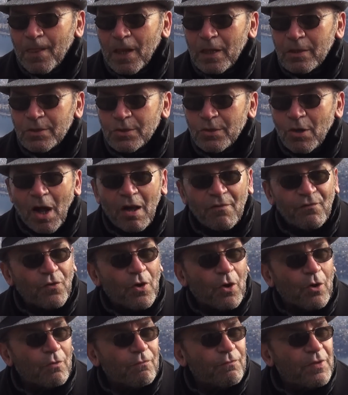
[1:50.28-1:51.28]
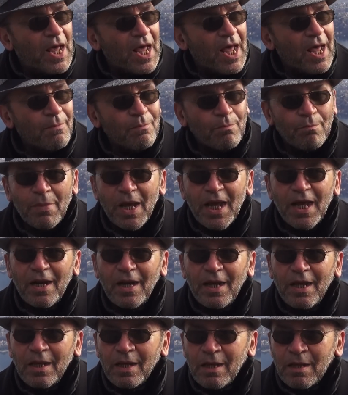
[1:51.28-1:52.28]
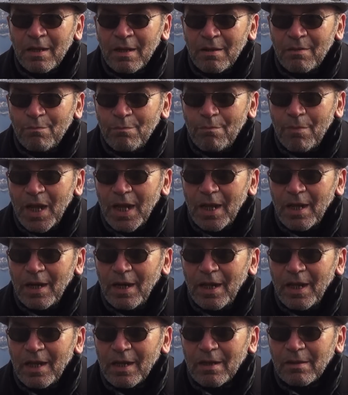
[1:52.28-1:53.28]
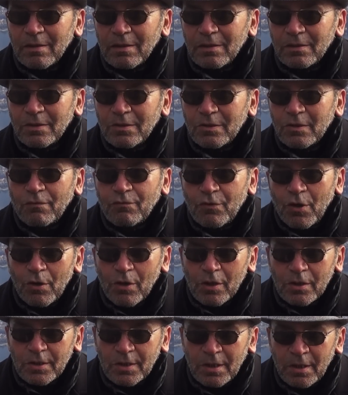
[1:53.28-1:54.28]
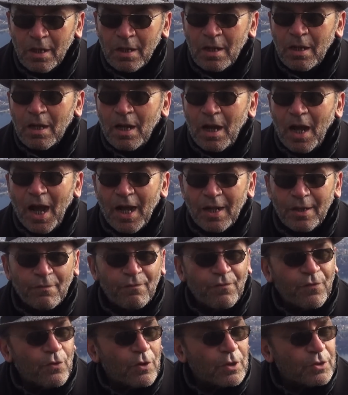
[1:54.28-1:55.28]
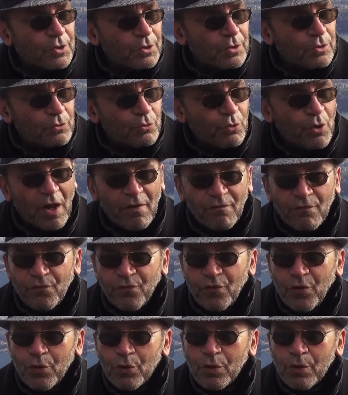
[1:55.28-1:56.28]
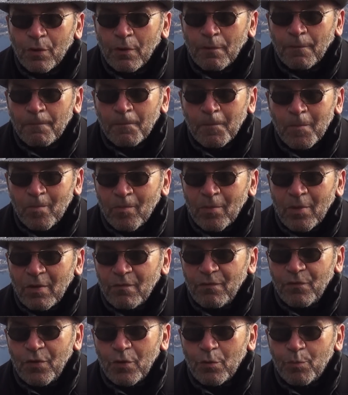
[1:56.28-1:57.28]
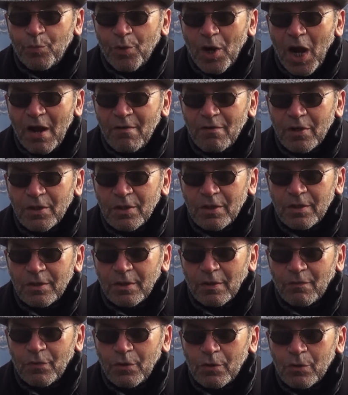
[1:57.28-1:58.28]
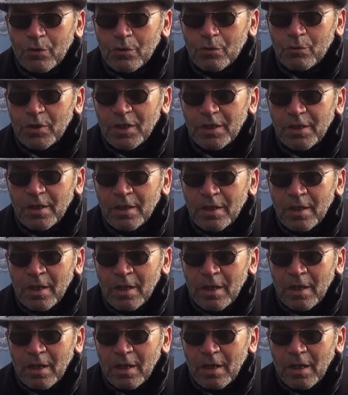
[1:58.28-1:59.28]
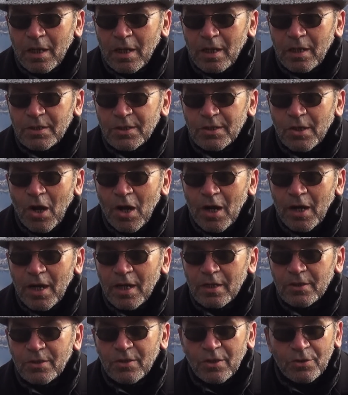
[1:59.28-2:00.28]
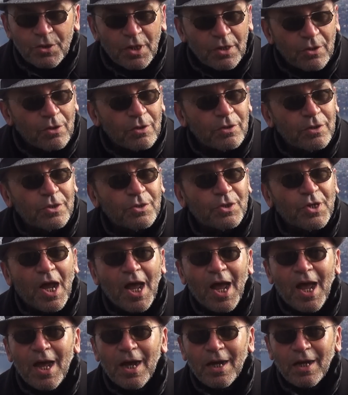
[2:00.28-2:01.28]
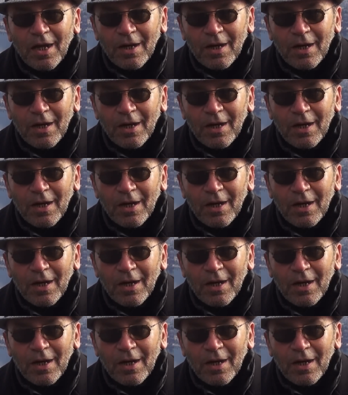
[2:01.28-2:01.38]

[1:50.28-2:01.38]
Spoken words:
And so I followed them. Mainly, of course, I had the fortune to have few private interviews with His Holiness Trijang Dorjechang